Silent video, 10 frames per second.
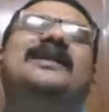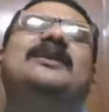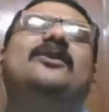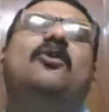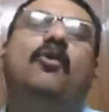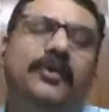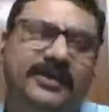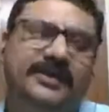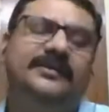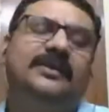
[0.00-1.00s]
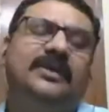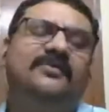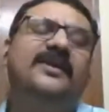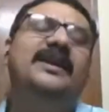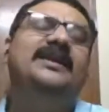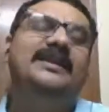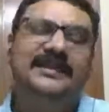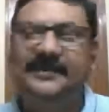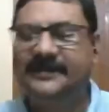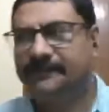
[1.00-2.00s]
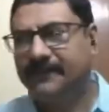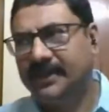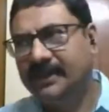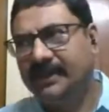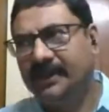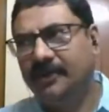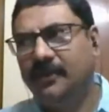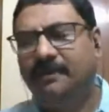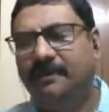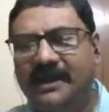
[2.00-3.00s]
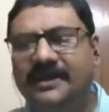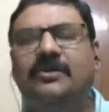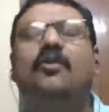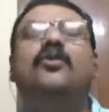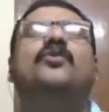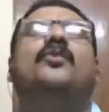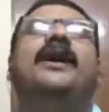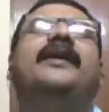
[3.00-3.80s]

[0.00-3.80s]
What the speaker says: code of England. The bloody code where